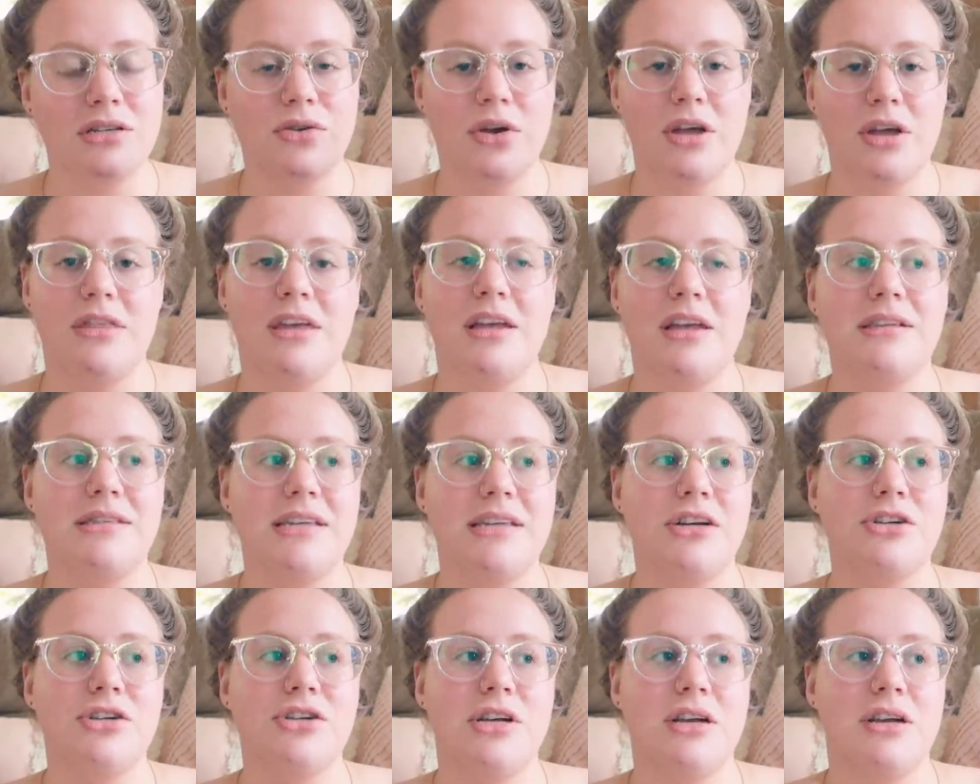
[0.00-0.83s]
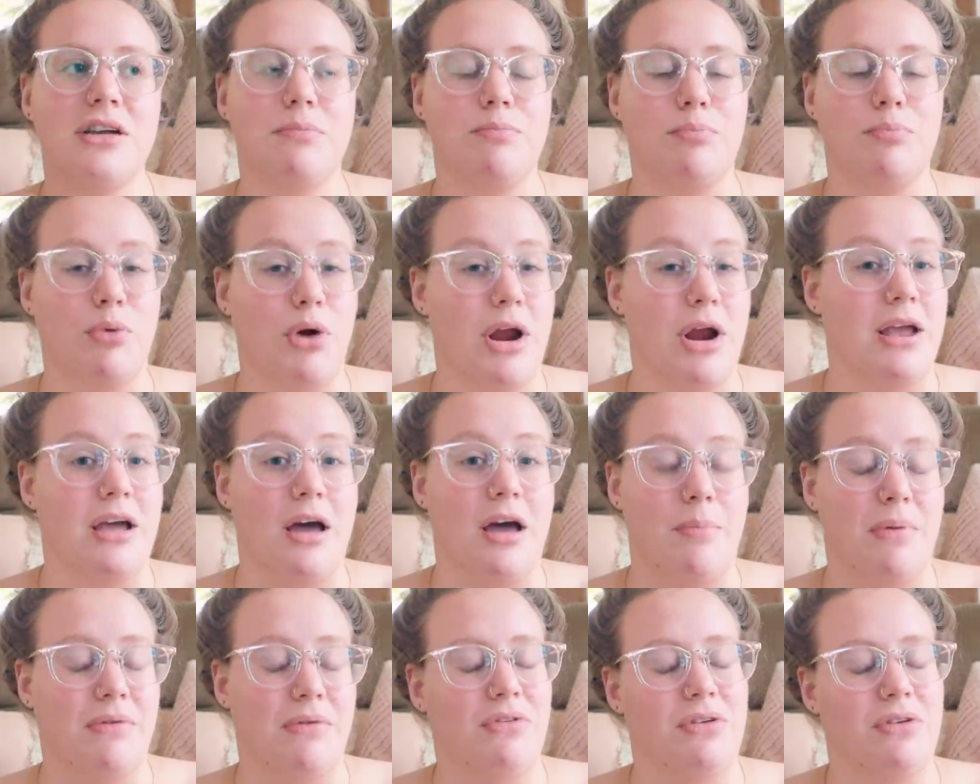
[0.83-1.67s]
So I think it's actually gonna break
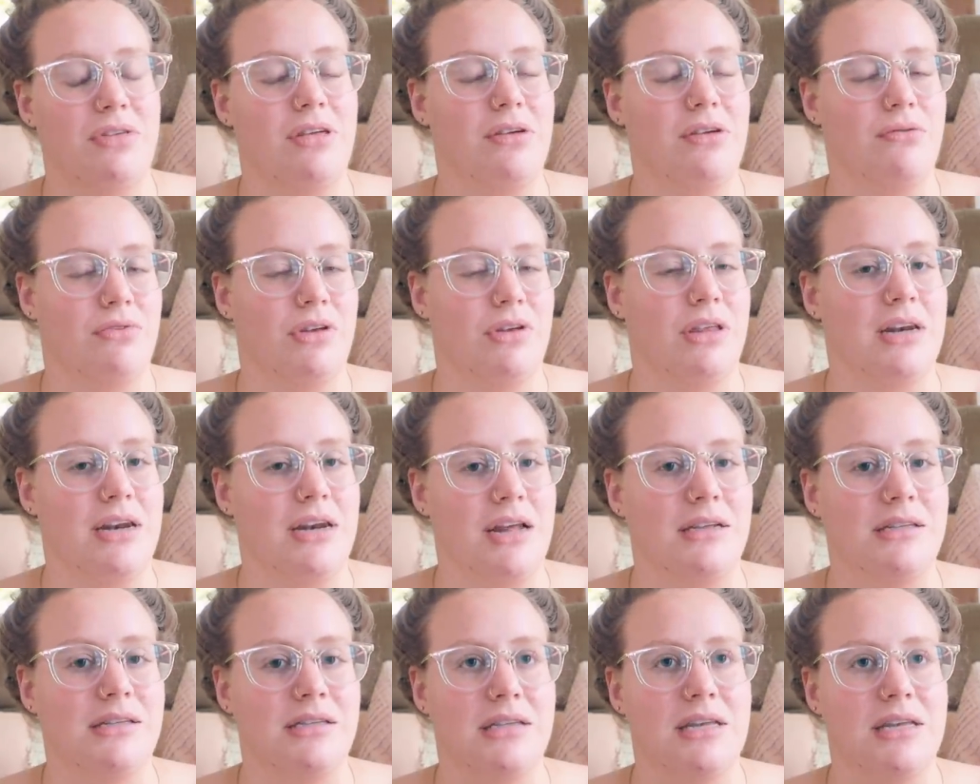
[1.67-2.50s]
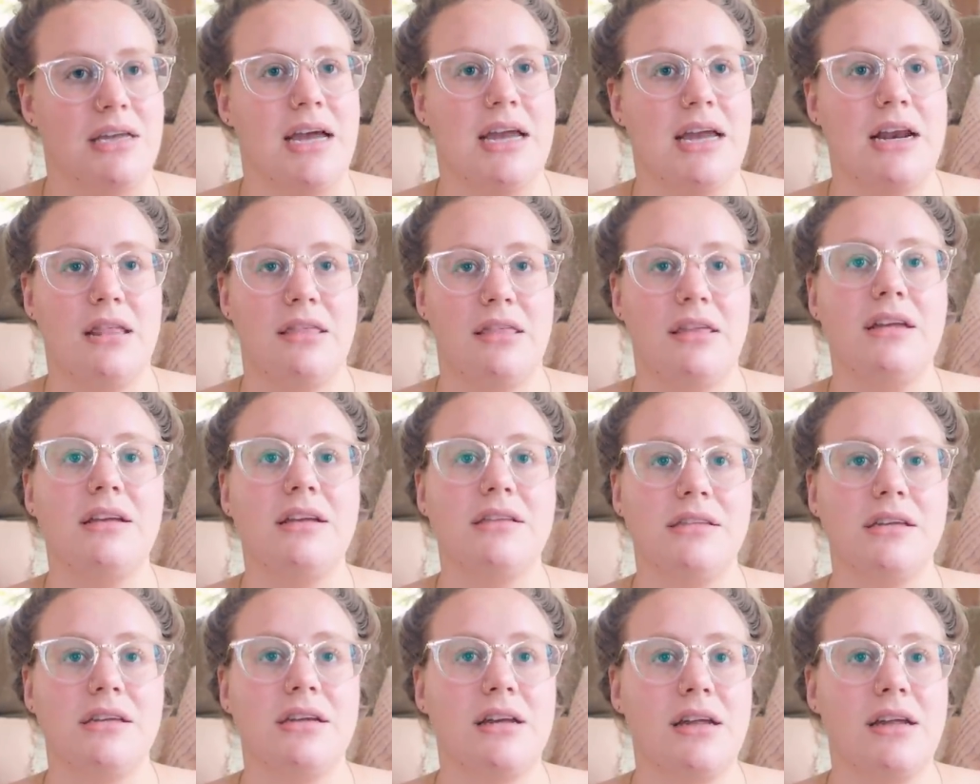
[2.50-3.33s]
up everything really nicely, and I think
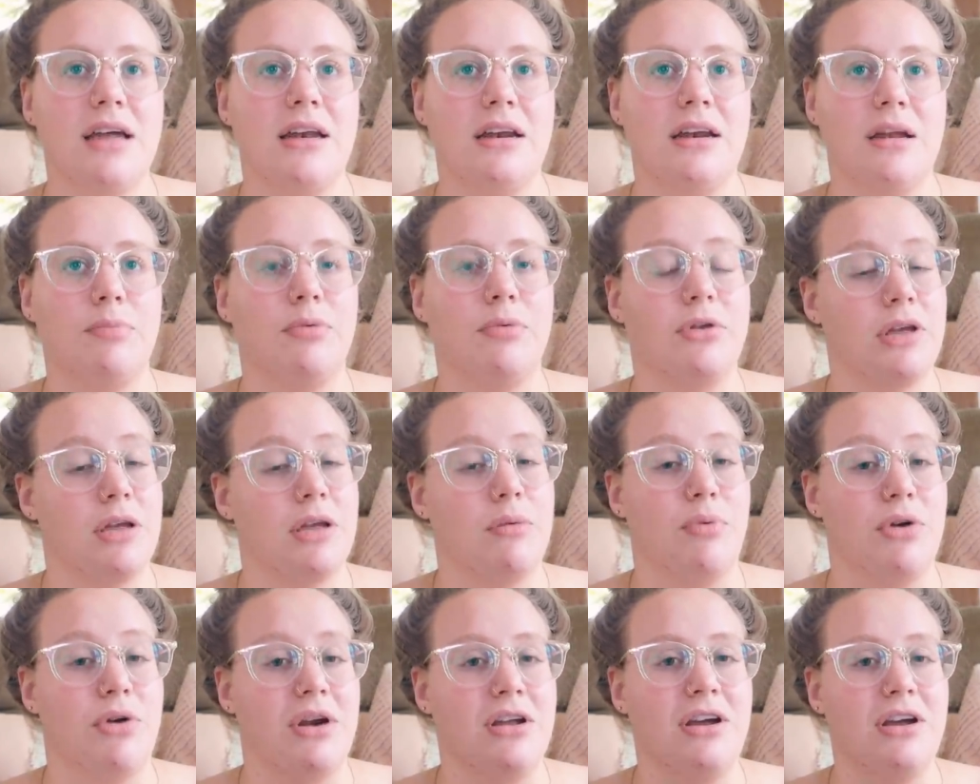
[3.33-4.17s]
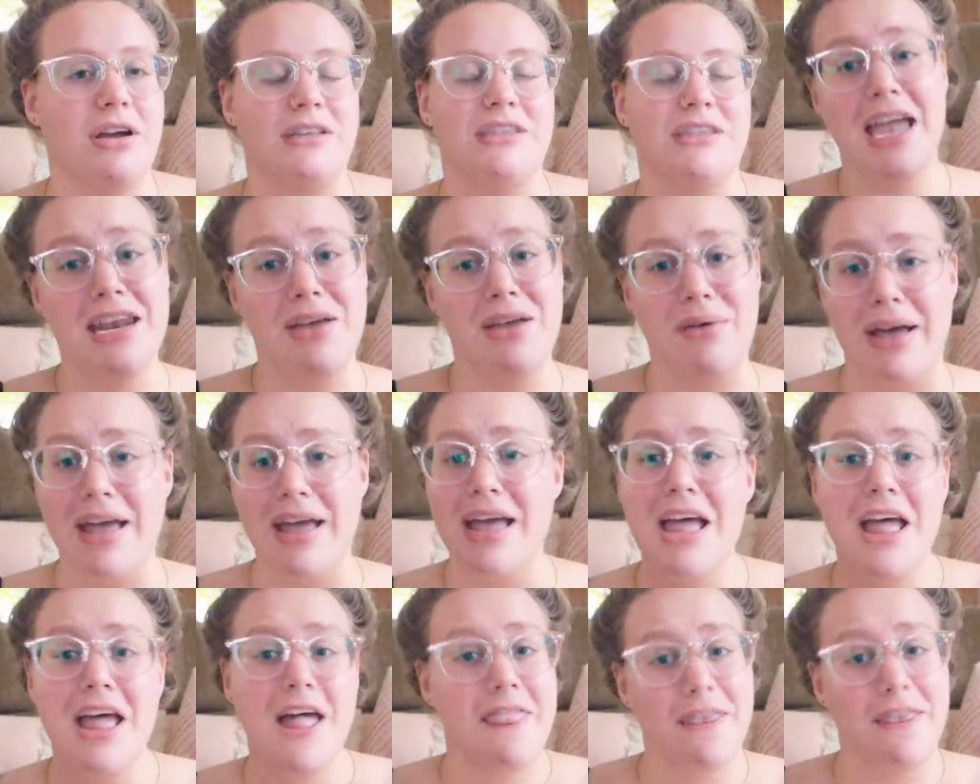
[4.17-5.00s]
it's gonna end up looking pretty good.
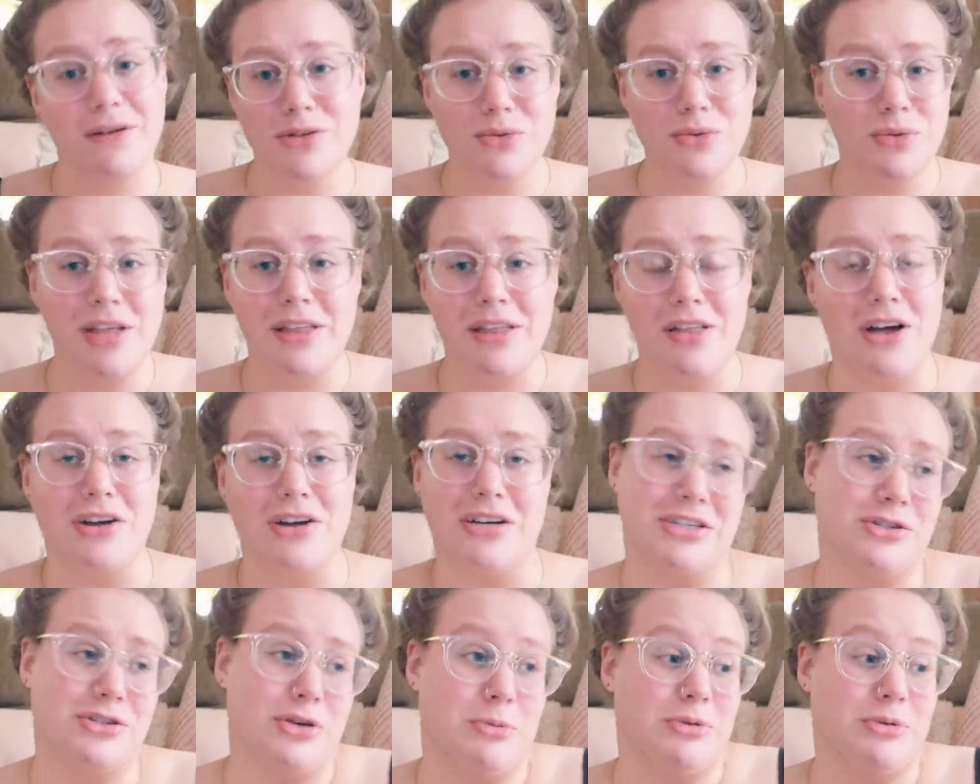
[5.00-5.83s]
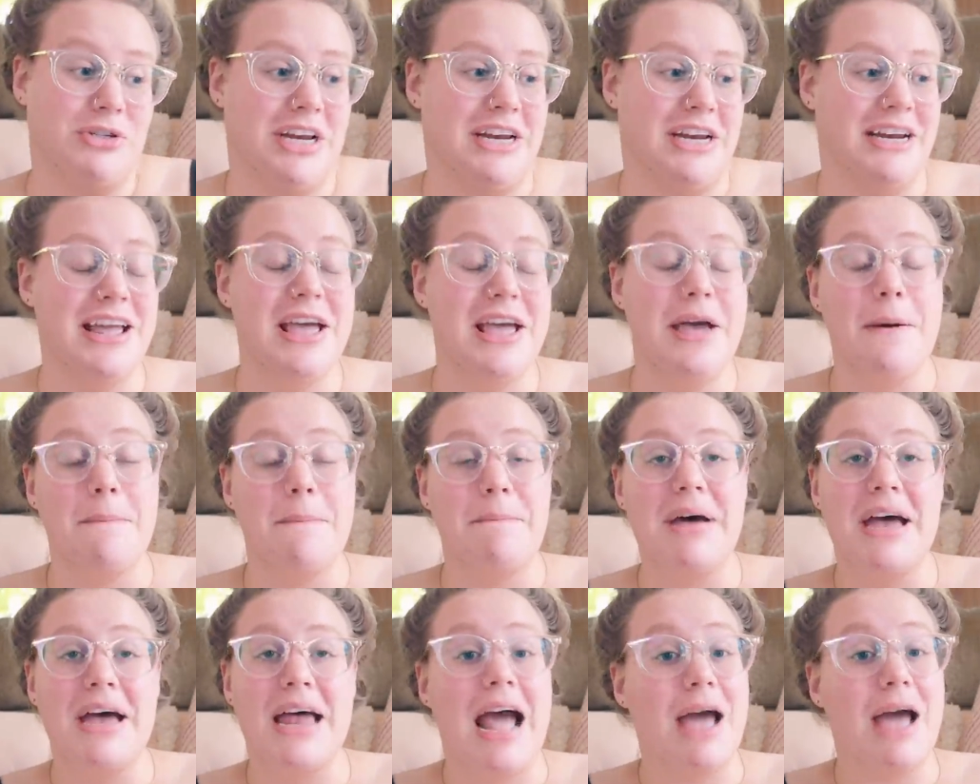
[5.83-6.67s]
Anyway, that was a really long description,
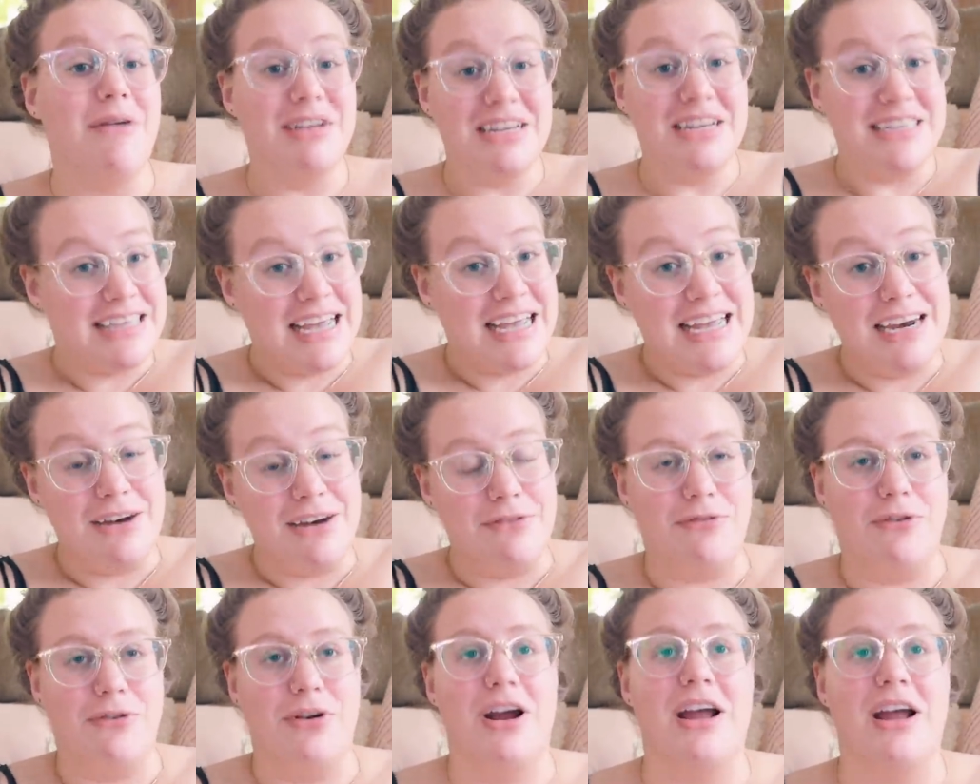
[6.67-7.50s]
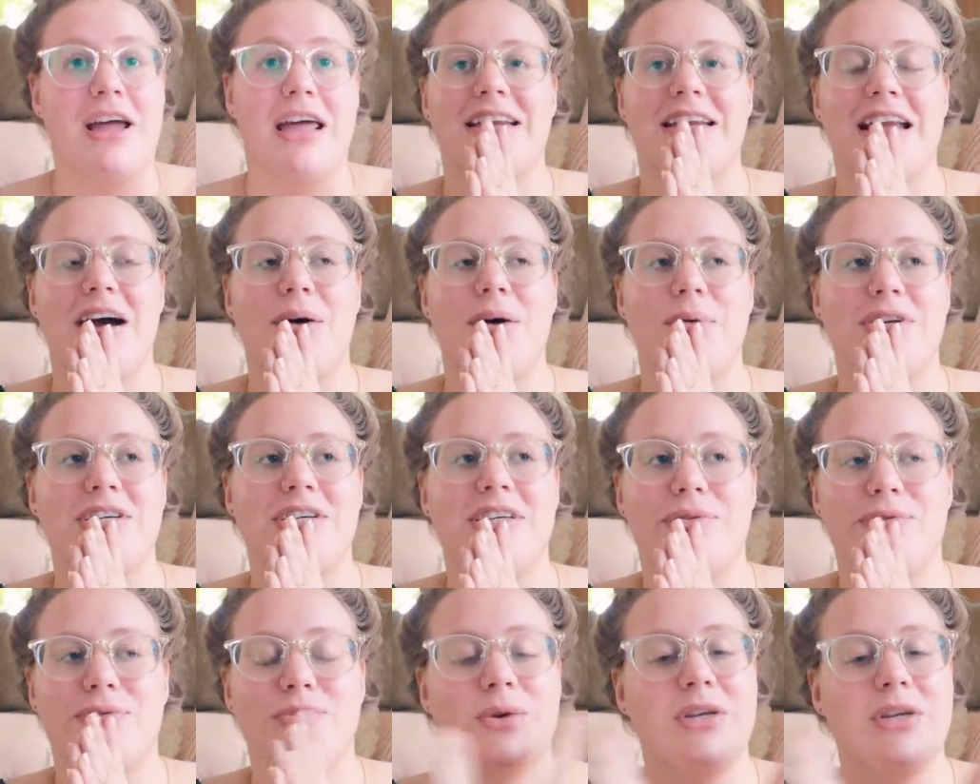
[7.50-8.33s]
but I'm excited for it. Now we
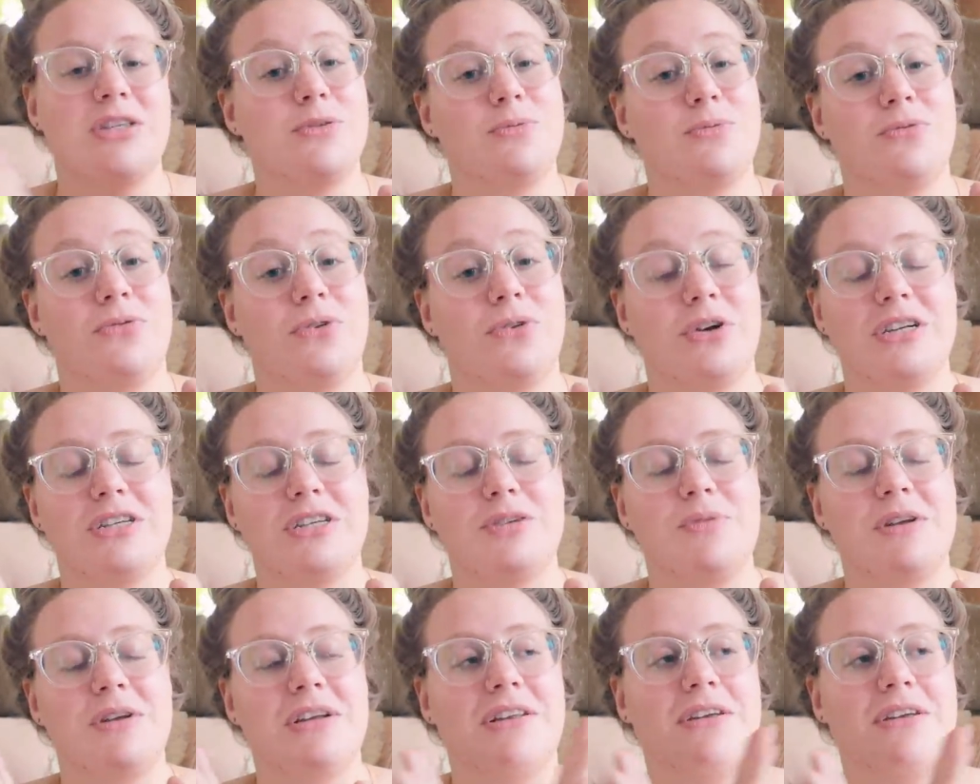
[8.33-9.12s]
just have to wait for it to be